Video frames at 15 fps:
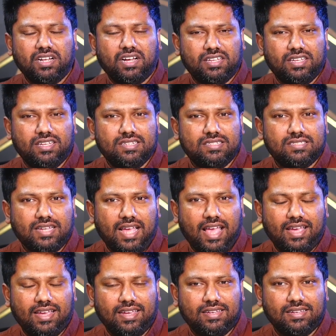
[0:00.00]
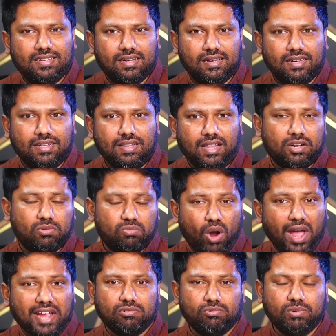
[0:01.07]
is like a
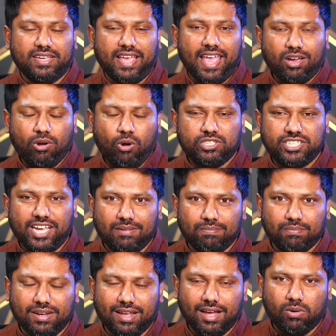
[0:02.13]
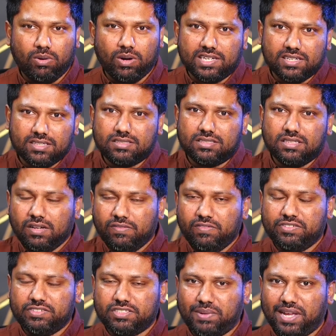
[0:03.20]
right-wing echo chamber now, a
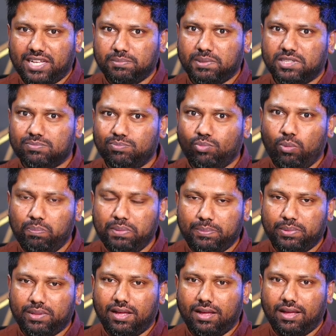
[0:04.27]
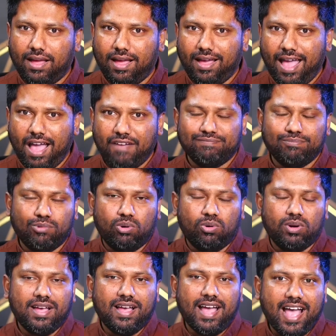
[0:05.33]
conservative space, because more people have more
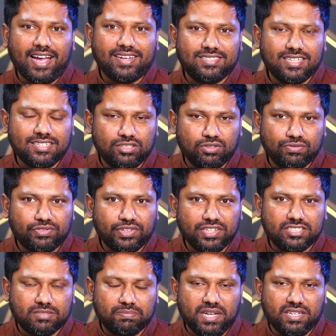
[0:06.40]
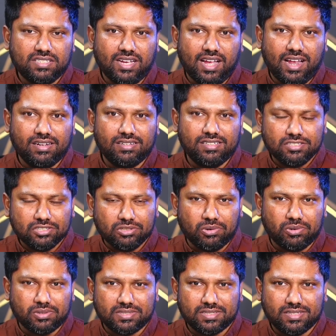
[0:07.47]
access to free speech and discourse.